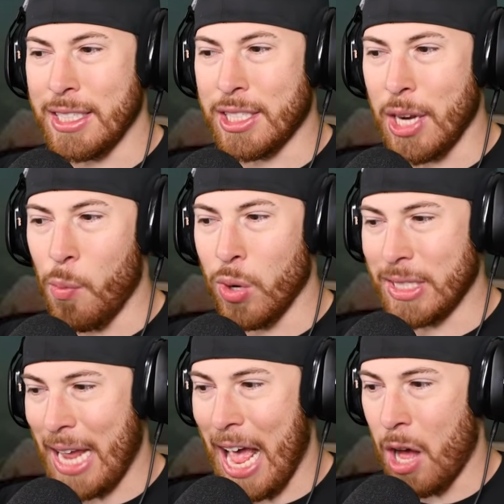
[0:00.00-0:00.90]
is
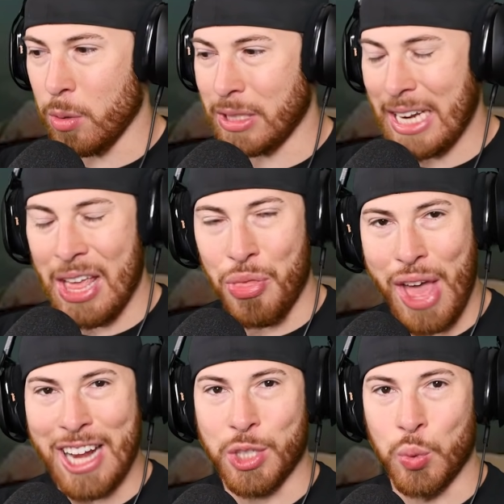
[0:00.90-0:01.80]
someone's house, and
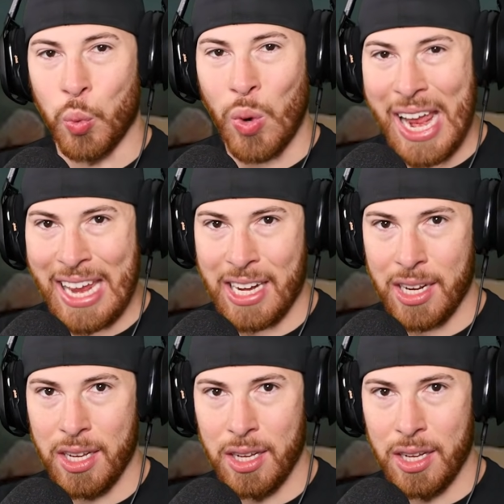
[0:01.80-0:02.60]
that's rain.